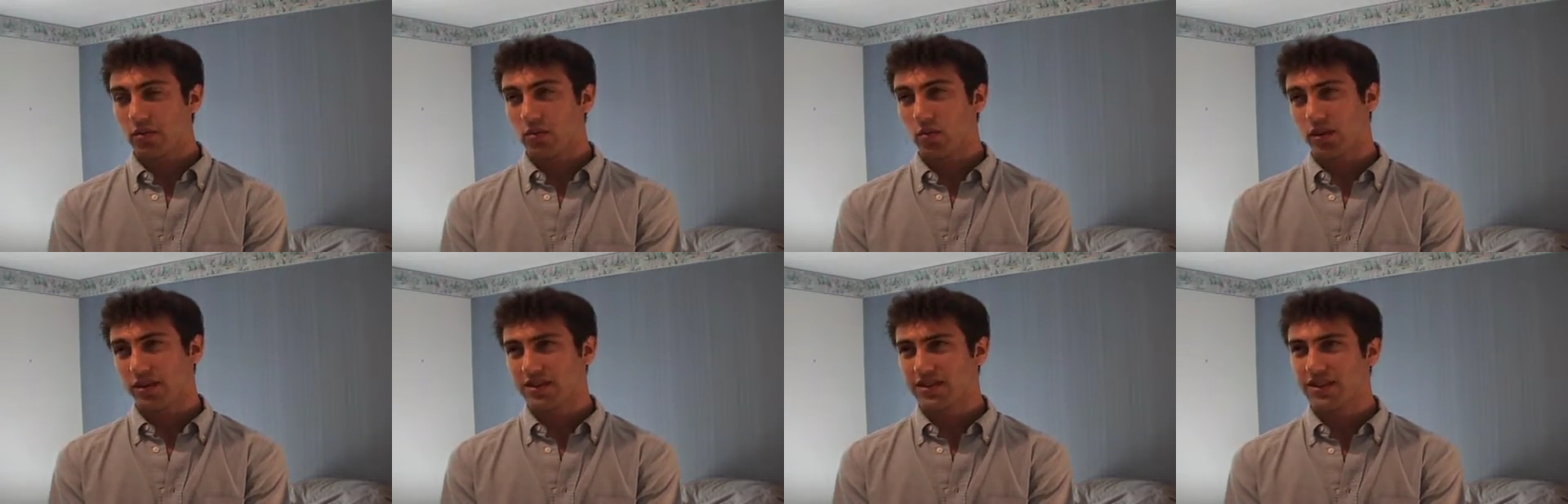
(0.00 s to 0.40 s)

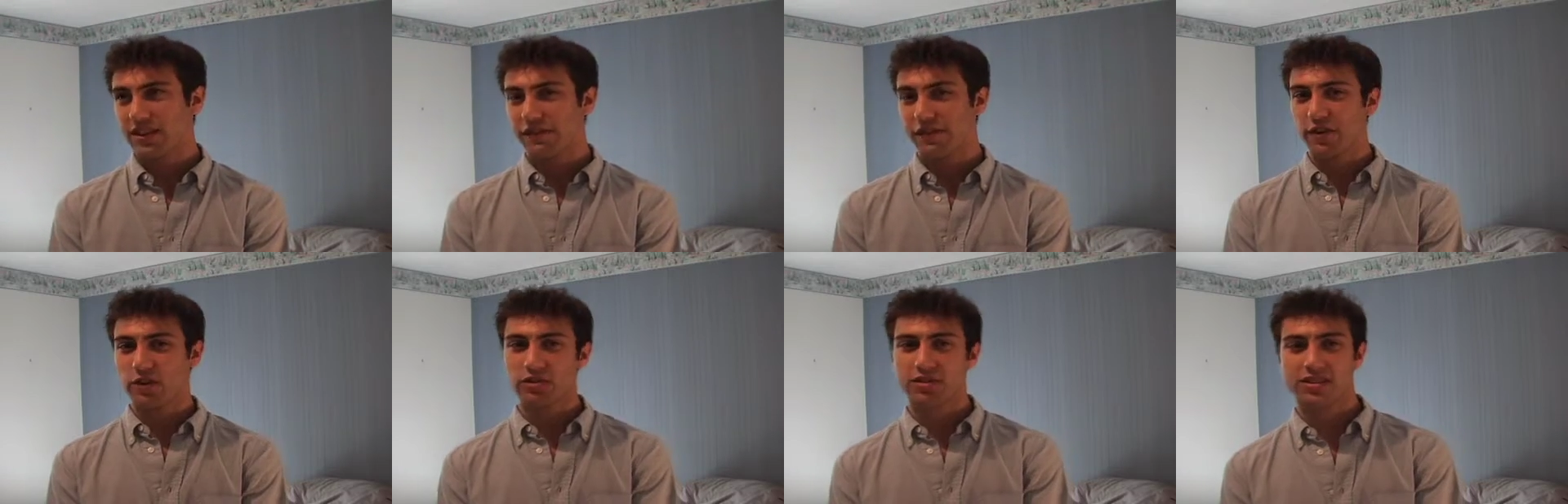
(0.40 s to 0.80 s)
Well, it's
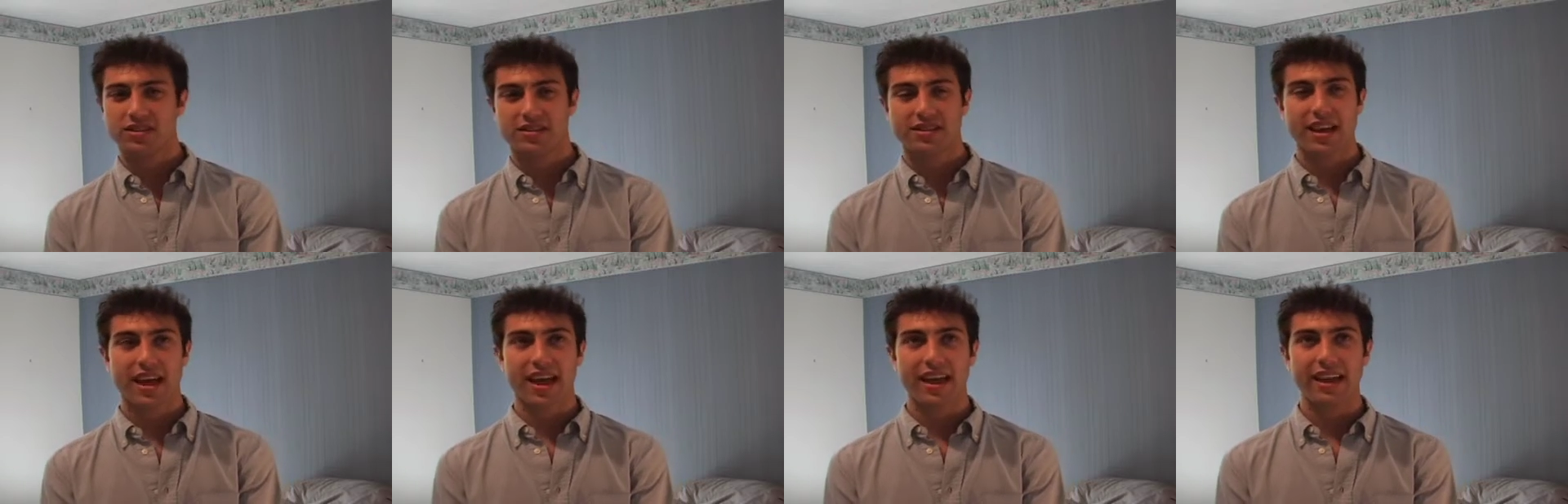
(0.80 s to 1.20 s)
difficult to
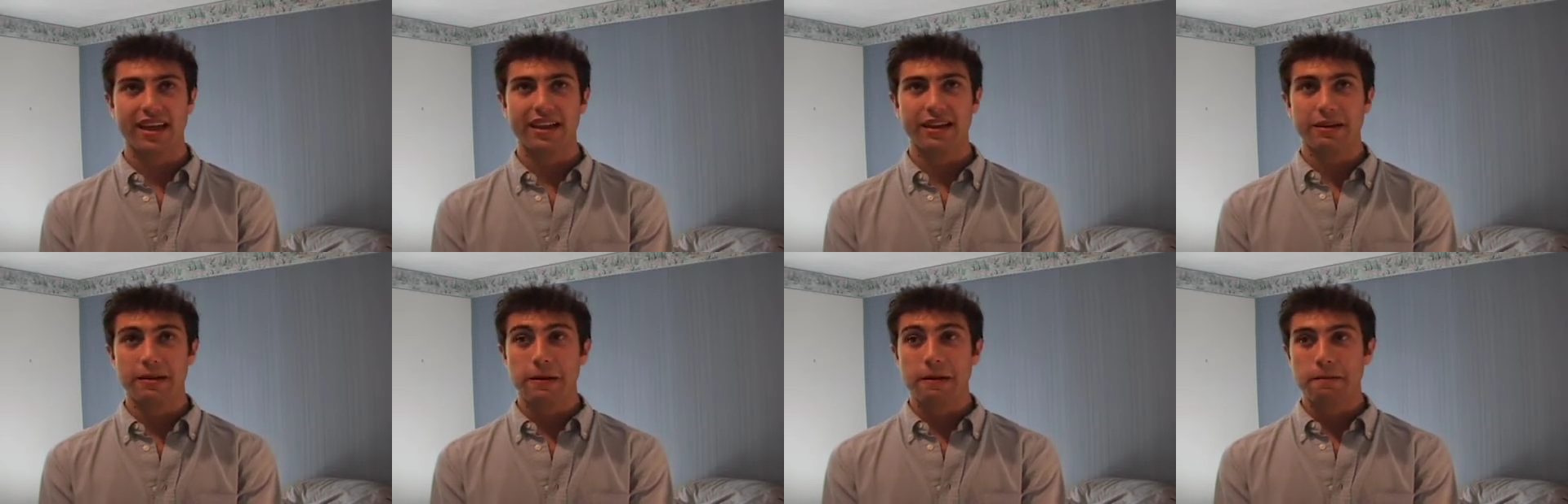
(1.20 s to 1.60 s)

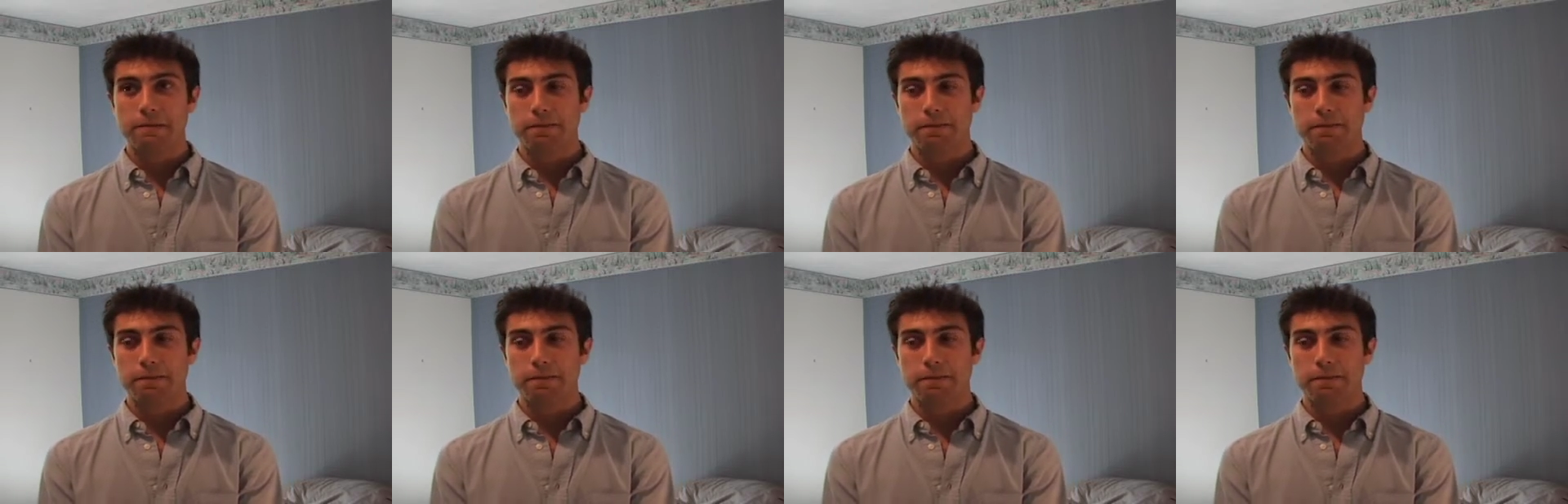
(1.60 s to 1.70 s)
say.